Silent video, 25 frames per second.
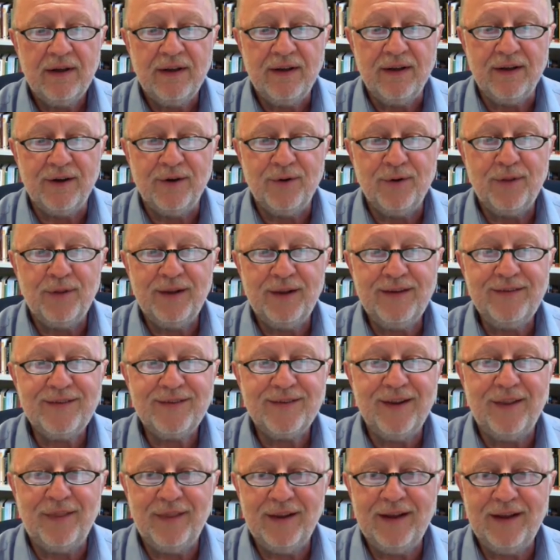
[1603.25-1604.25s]
You know,
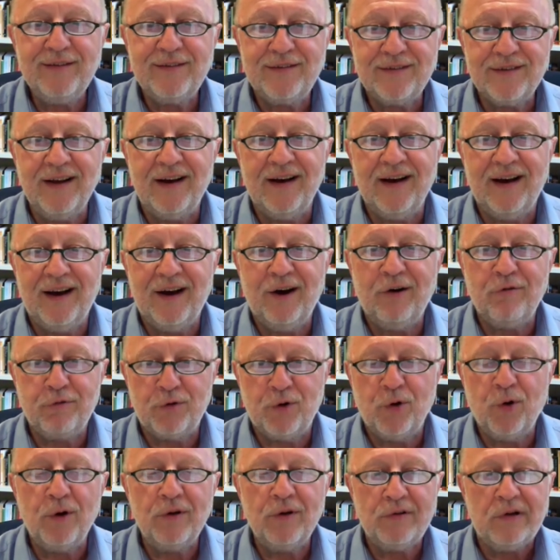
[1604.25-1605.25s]
this of
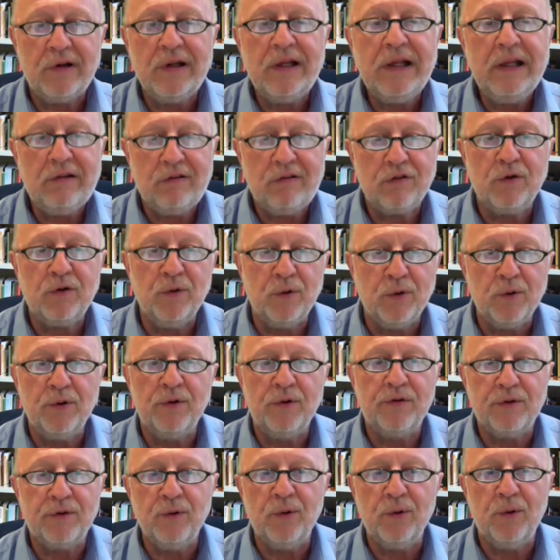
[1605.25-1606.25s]
course leads
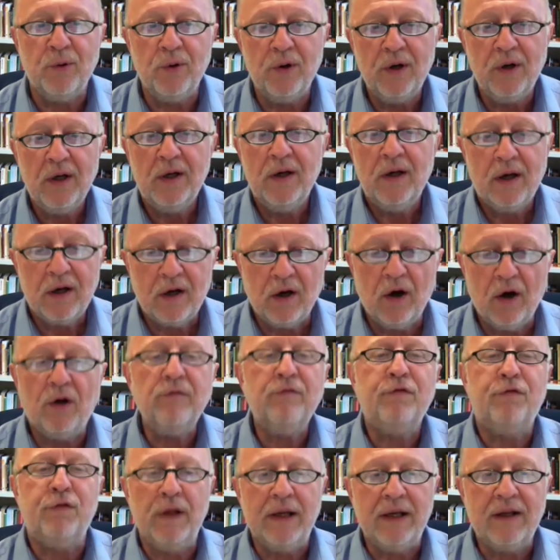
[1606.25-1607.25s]
to
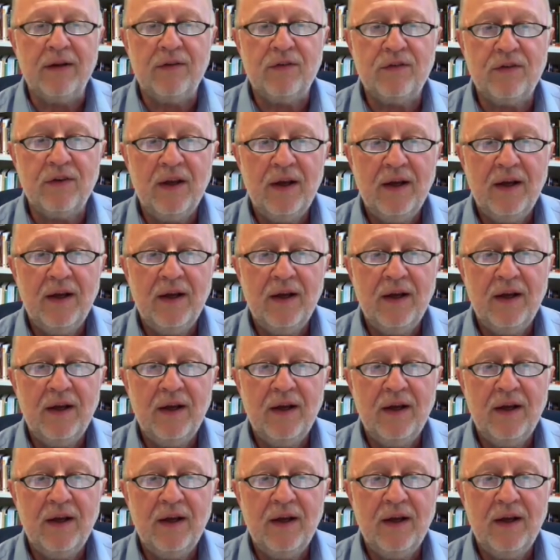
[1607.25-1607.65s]
conflicts.